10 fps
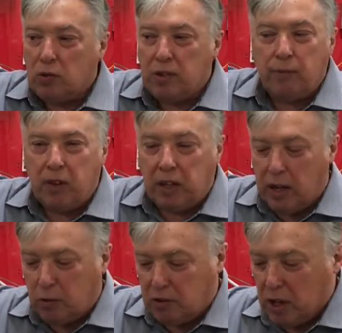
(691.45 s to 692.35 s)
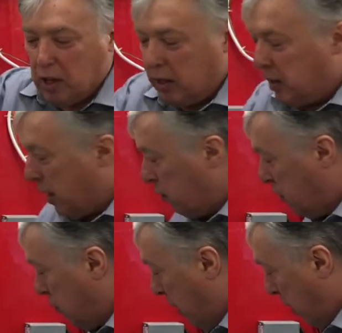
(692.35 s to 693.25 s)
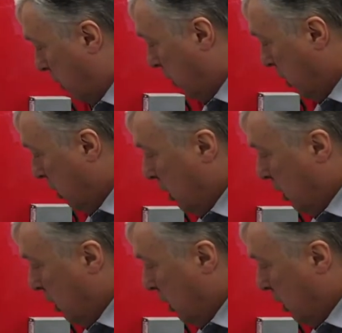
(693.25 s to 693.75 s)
something else in that respect.